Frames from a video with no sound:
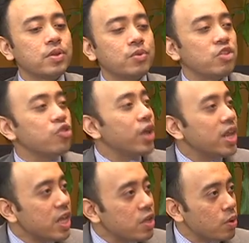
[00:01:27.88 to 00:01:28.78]

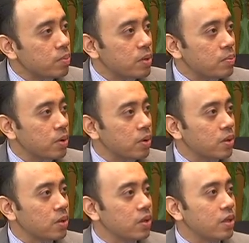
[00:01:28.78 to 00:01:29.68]
retraining your
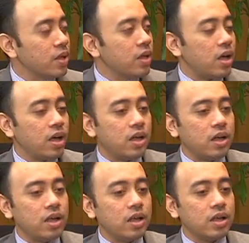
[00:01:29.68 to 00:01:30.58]
people,
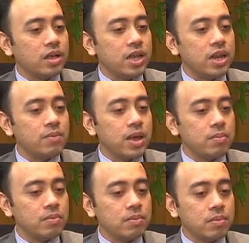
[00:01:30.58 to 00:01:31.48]
getting
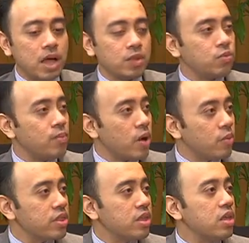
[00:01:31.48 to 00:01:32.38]
them up to par
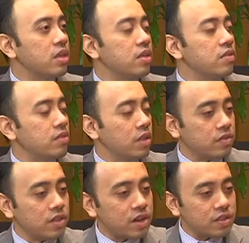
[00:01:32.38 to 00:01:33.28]
with the
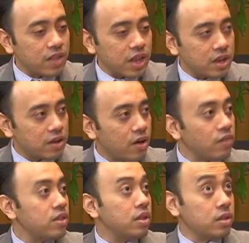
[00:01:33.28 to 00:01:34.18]
certain standard
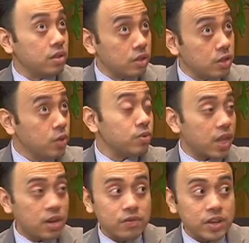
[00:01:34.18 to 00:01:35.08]
of the new
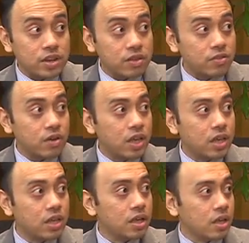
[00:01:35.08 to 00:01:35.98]
standard of
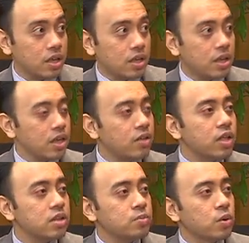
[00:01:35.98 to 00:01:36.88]
industry? Can you
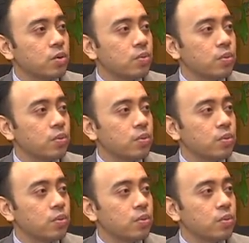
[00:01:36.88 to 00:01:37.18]
tell us more?